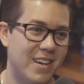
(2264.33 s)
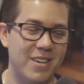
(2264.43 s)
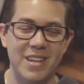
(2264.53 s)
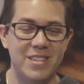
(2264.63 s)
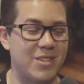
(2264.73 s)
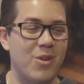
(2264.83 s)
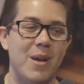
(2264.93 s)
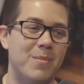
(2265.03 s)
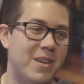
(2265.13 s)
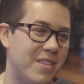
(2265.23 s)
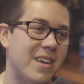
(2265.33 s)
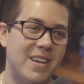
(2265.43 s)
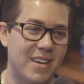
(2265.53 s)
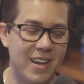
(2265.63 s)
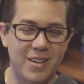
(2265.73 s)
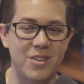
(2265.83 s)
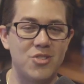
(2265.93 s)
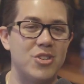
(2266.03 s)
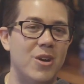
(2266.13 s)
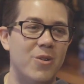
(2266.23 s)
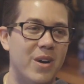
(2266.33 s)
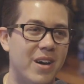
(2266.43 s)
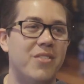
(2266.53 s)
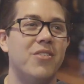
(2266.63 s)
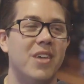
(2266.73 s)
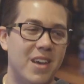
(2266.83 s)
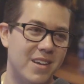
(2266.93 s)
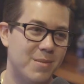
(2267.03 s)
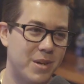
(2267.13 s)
I couldn't Instagram a thing. I couldn't show a thing